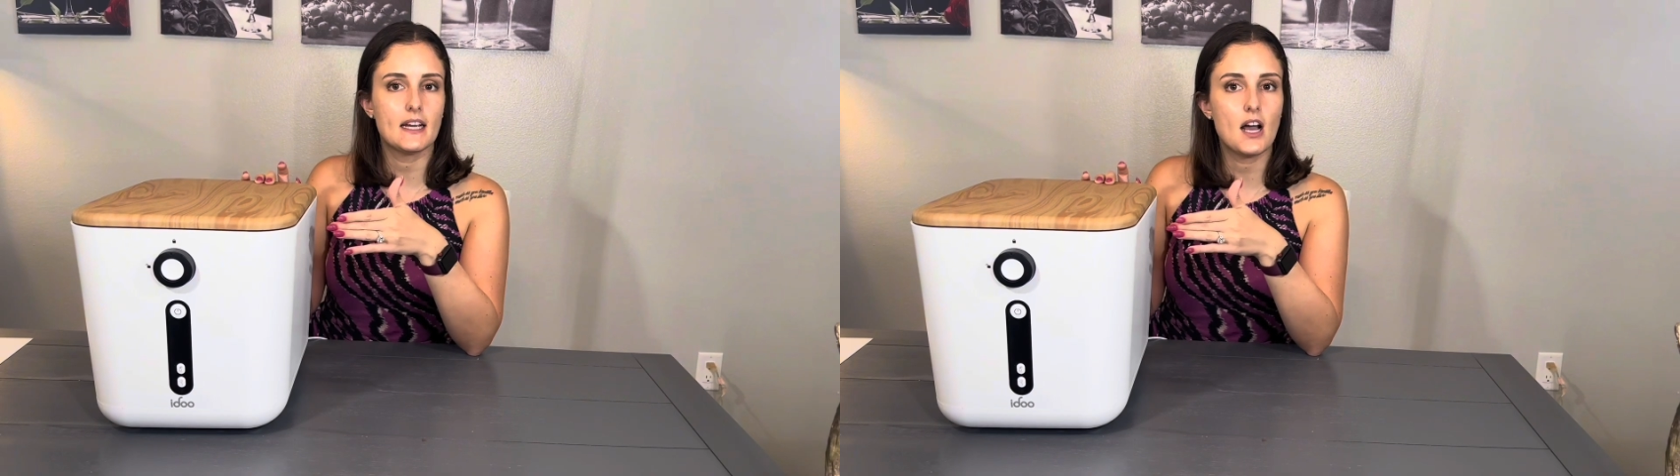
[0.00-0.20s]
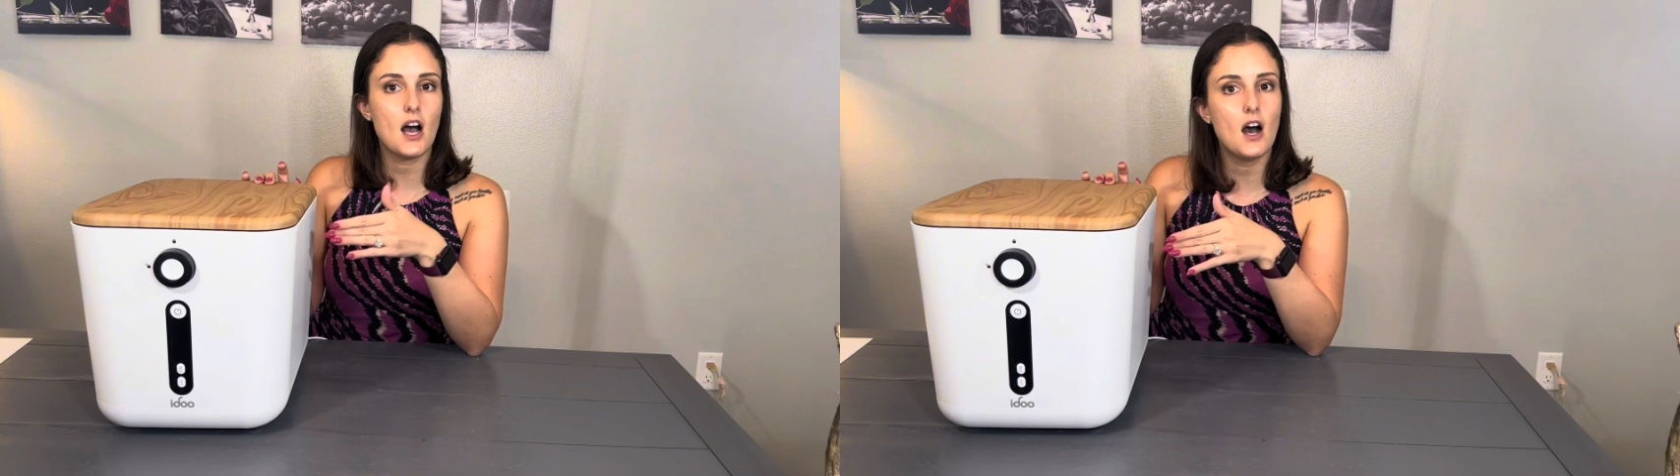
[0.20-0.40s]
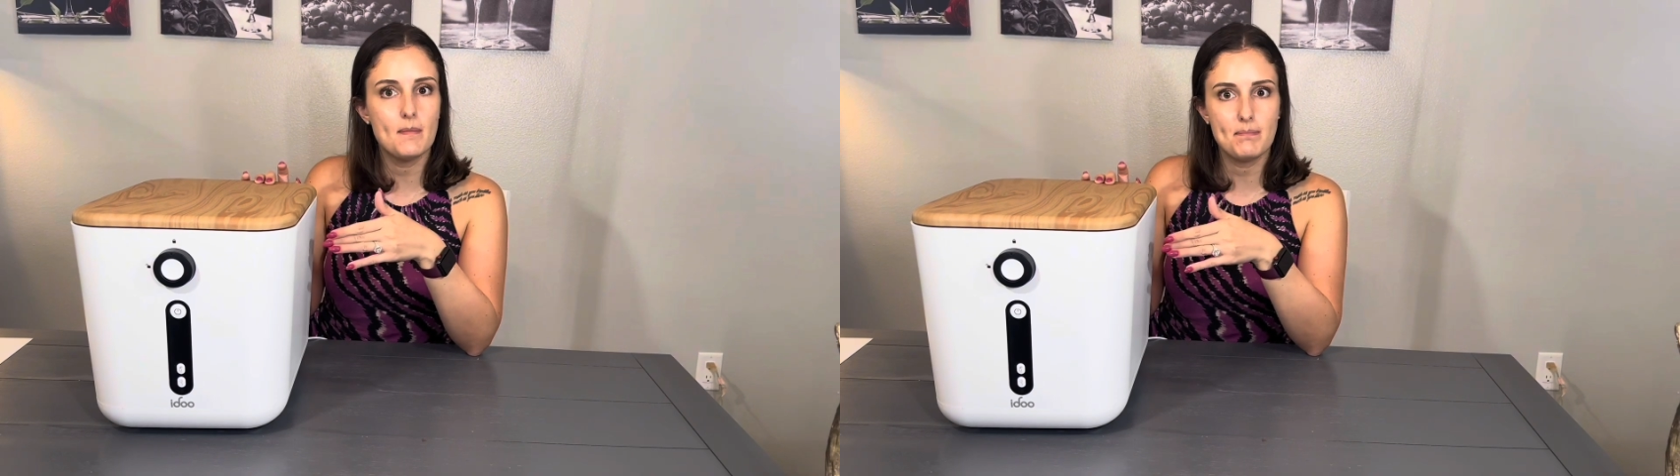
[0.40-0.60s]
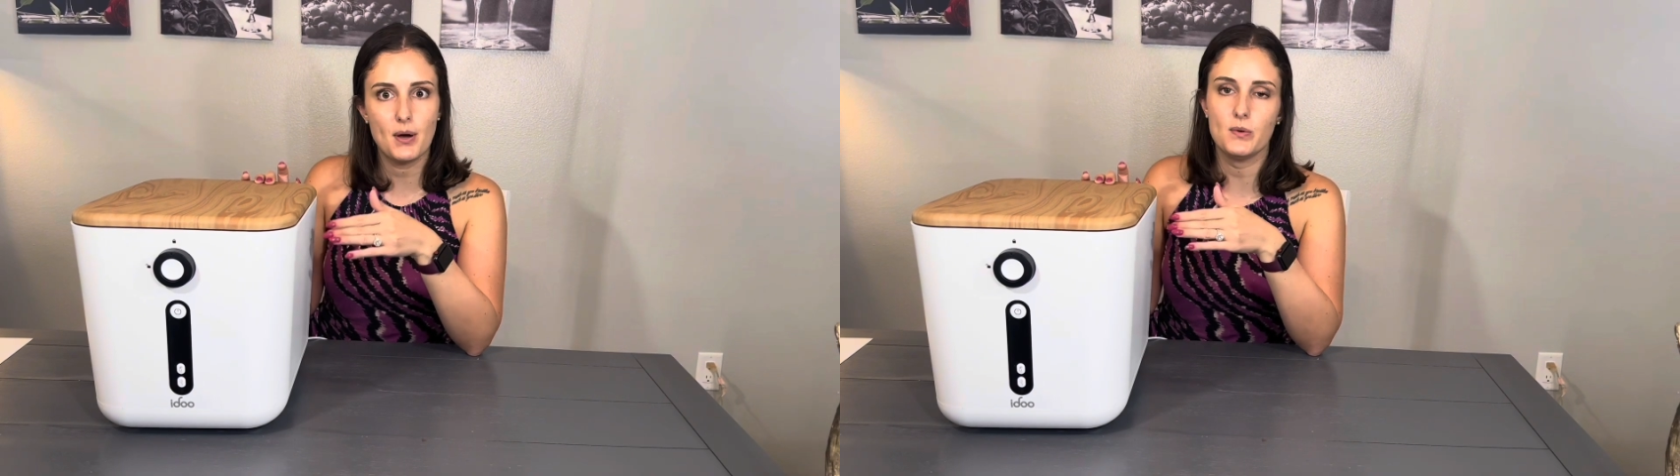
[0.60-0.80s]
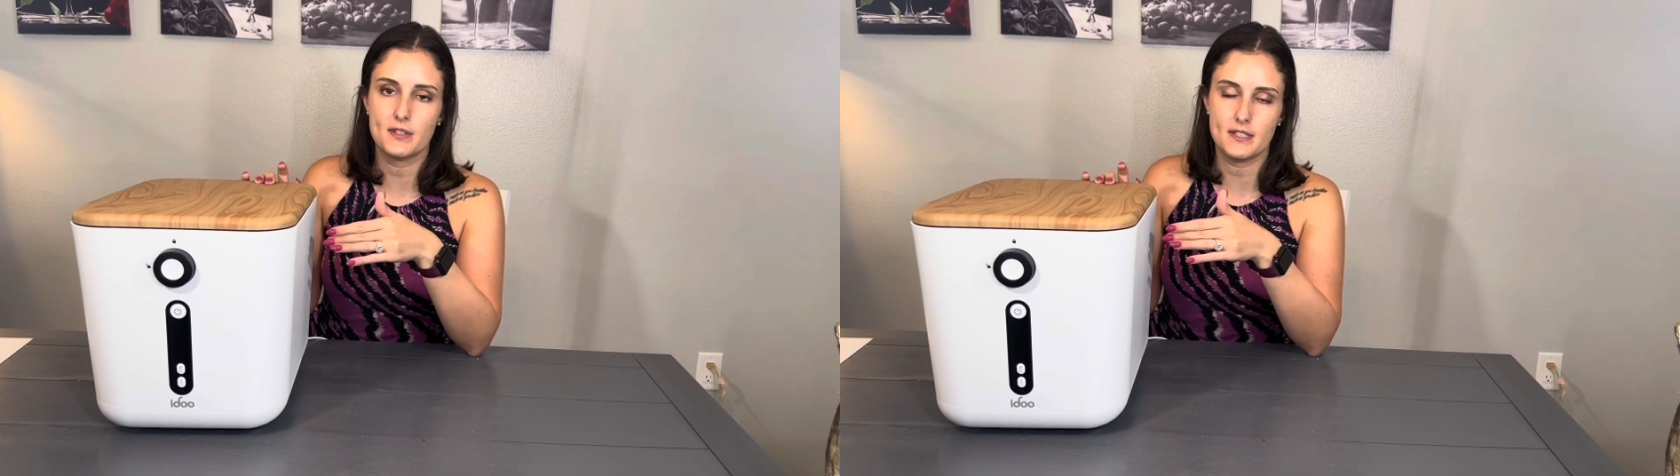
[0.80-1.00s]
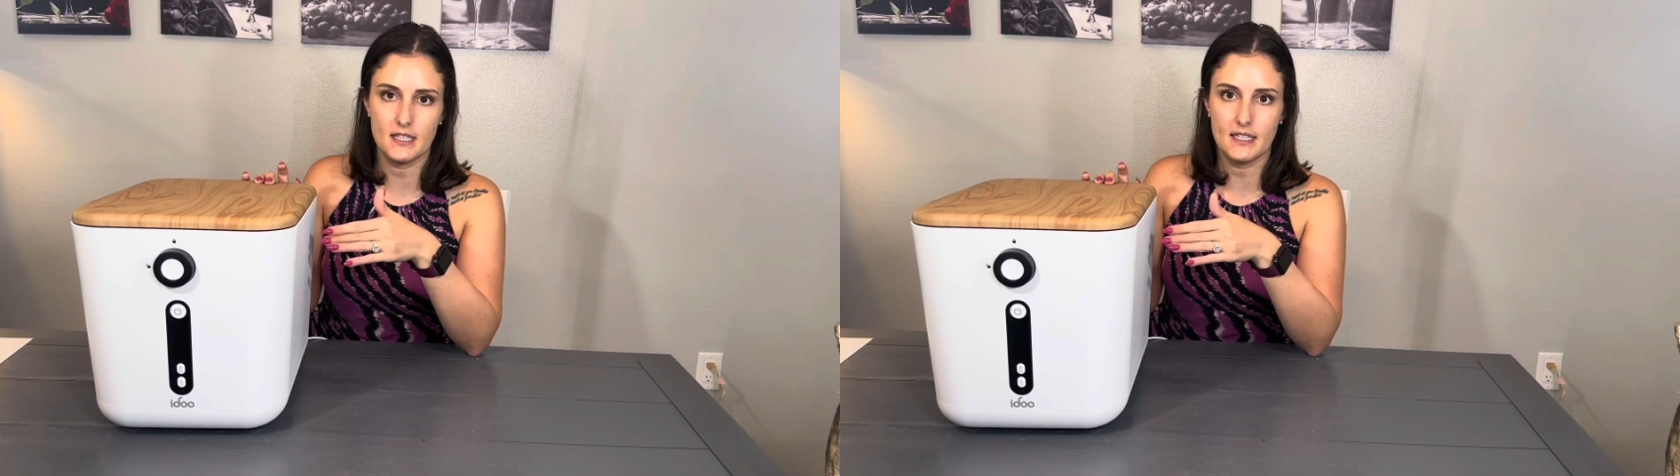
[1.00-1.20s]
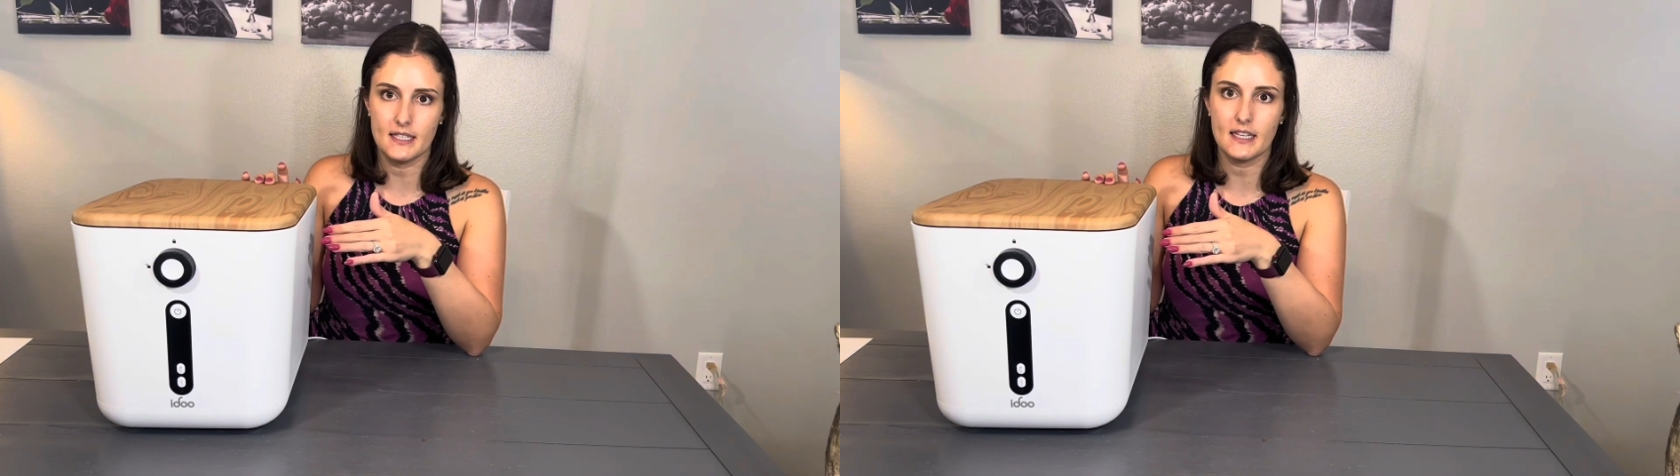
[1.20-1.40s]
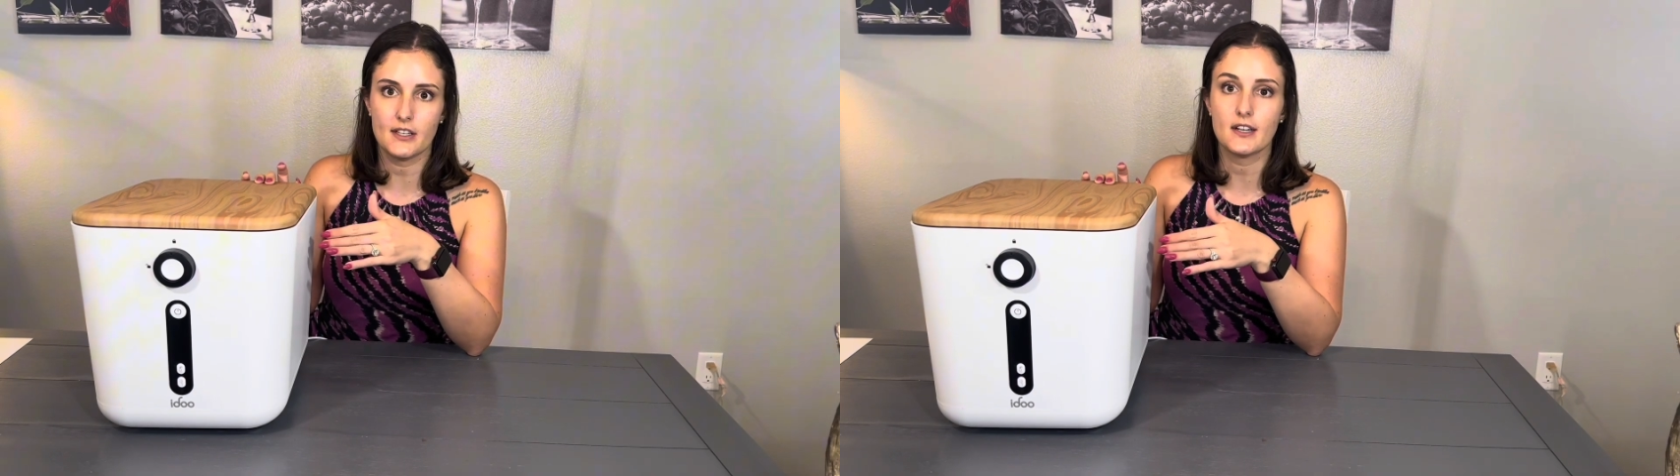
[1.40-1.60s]
composted in
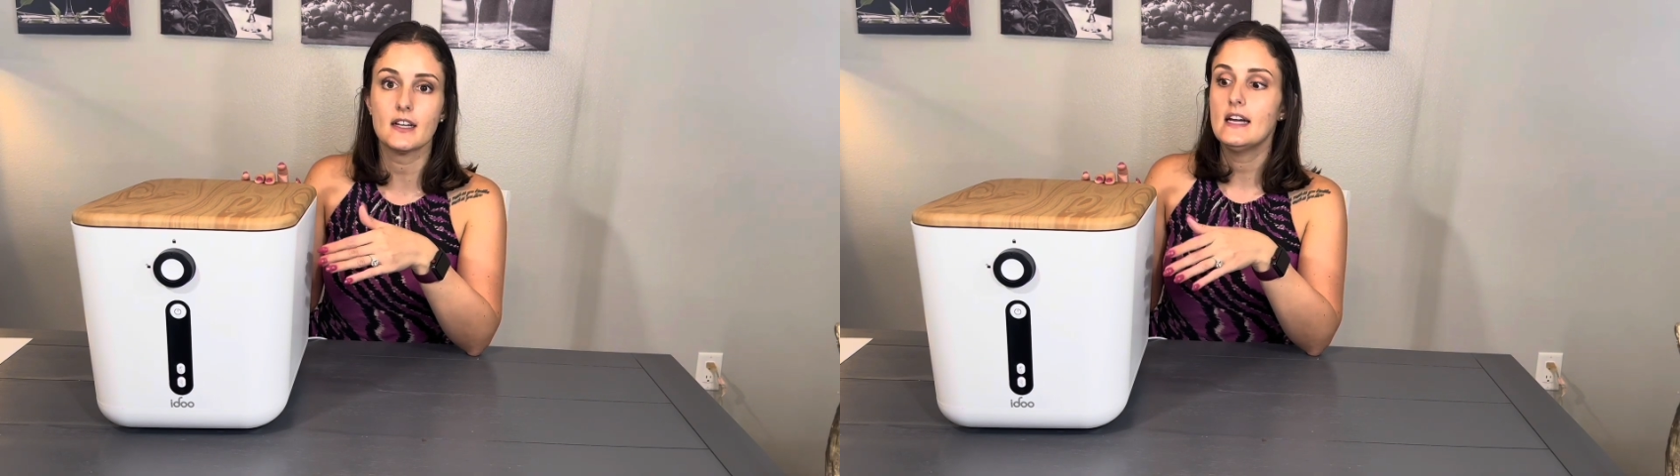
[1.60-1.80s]
here.